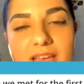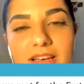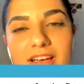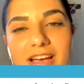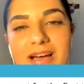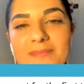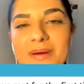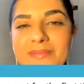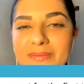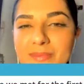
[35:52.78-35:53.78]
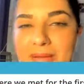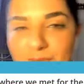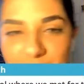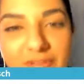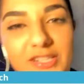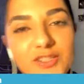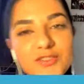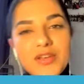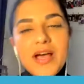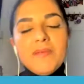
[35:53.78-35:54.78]
My motivation
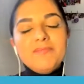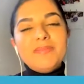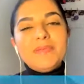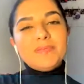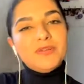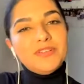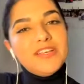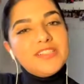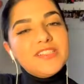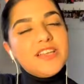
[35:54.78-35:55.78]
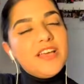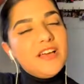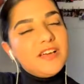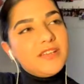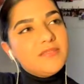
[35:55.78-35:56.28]
to help people is I